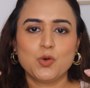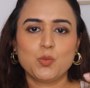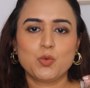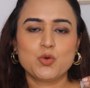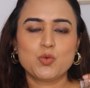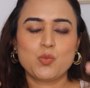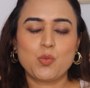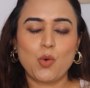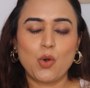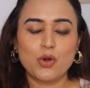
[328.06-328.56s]

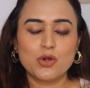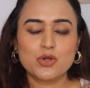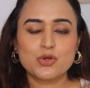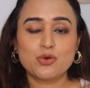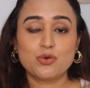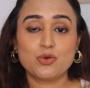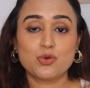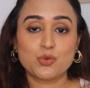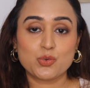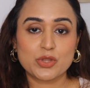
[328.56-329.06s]
would want
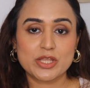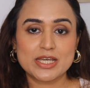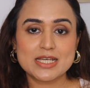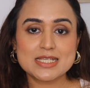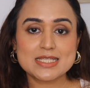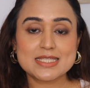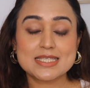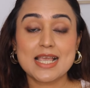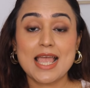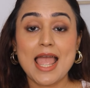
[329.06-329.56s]
to do
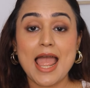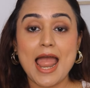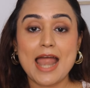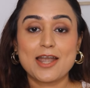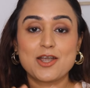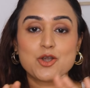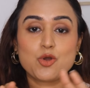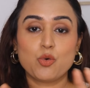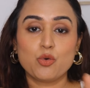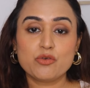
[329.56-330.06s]
this.
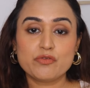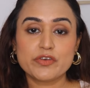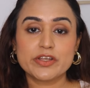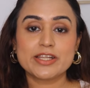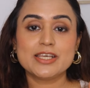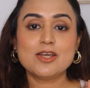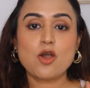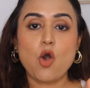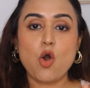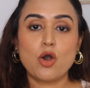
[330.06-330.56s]
And don't
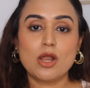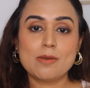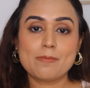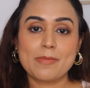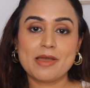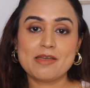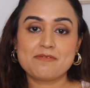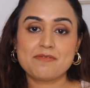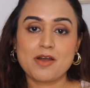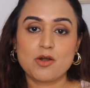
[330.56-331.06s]
worry, all
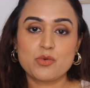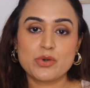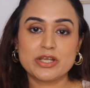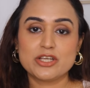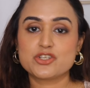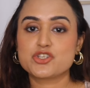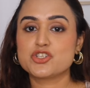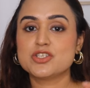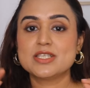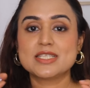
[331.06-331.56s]
my
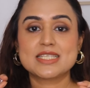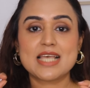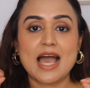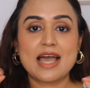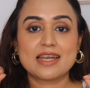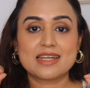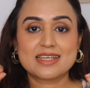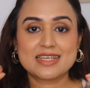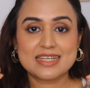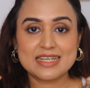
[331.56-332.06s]
foundations
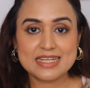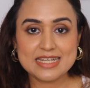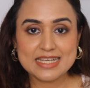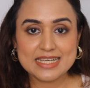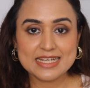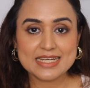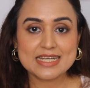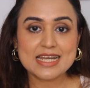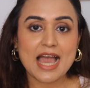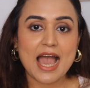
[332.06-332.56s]
are
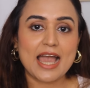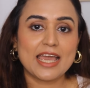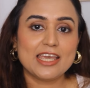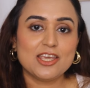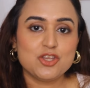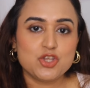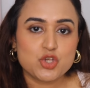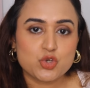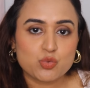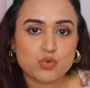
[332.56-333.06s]
clean. I
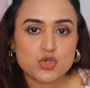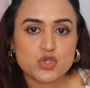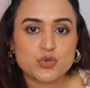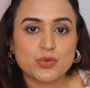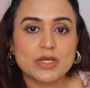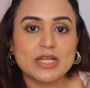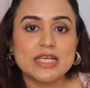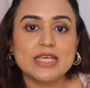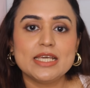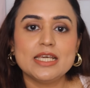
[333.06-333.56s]

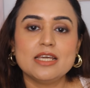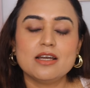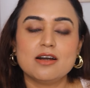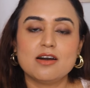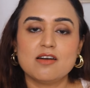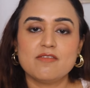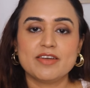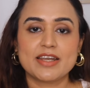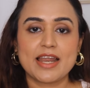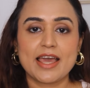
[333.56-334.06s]
usually
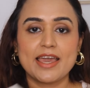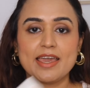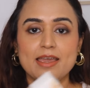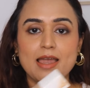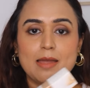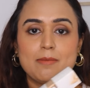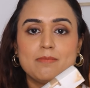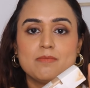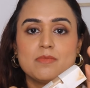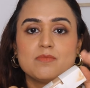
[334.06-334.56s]
when I
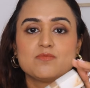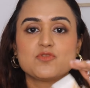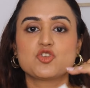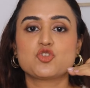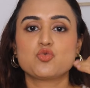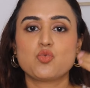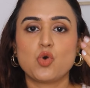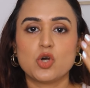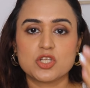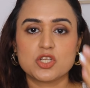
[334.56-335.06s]
am
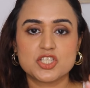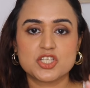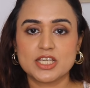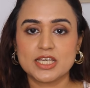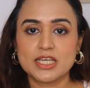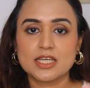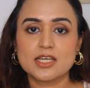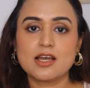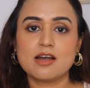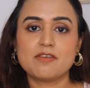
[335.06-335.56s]

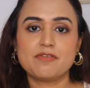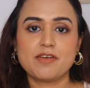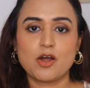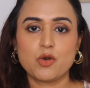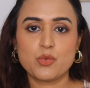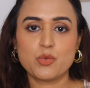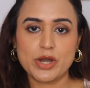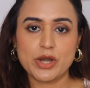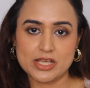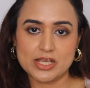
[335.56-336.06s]
swatching a
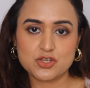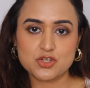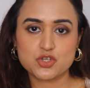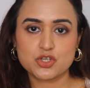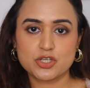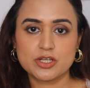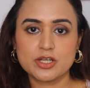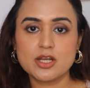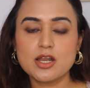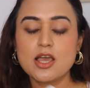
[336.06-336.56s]

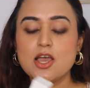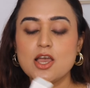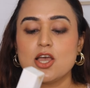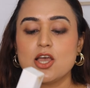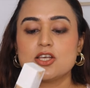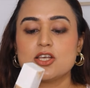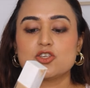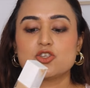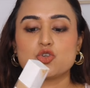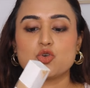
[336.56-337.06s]
foundation,
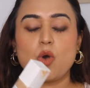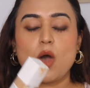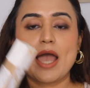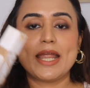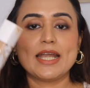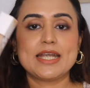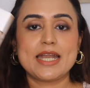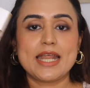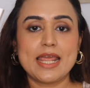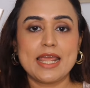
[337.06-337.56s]
so
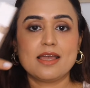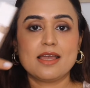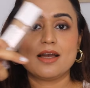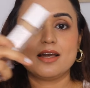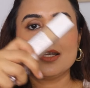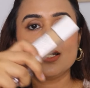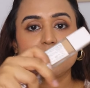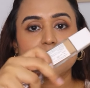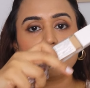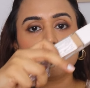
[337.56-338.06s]
I take a
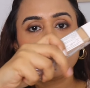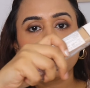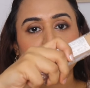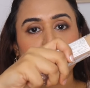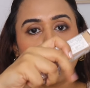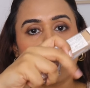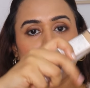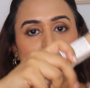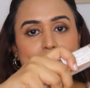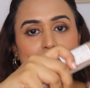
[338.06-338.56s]
little bit
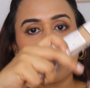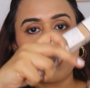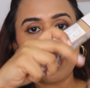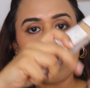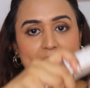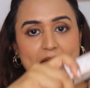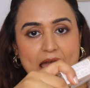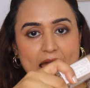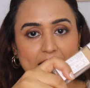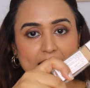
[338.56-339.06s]
on my
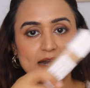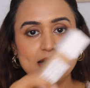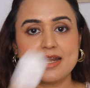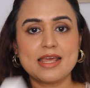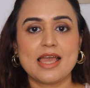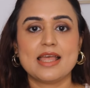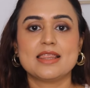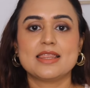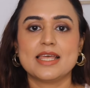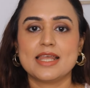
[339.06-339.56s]
hand
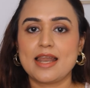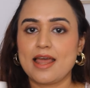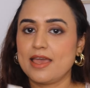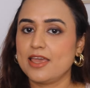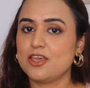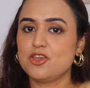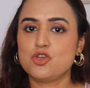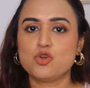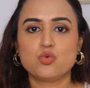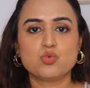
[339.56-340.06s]
and then
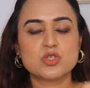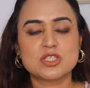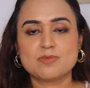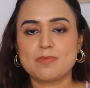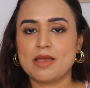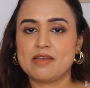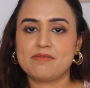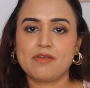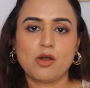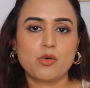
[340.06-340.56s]
I use
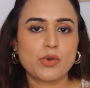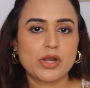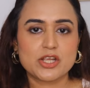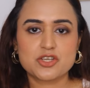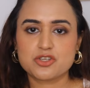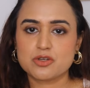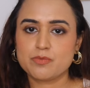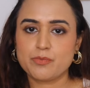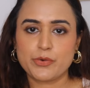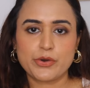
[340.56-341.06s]
my
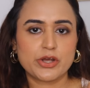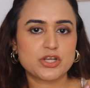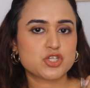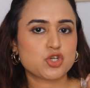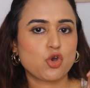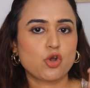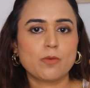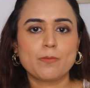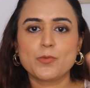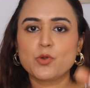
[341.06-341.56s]
foundation brush
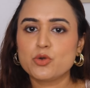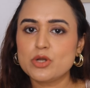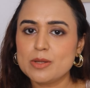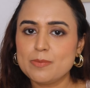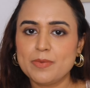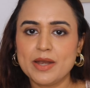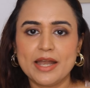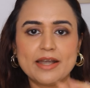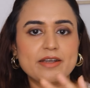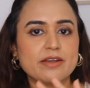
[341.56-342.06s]
or beauty
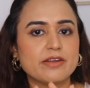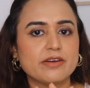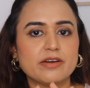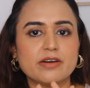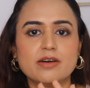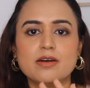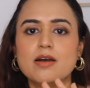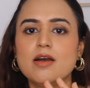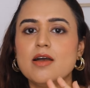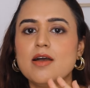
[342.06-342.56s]

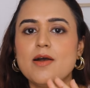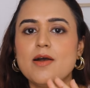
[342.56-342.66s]
blender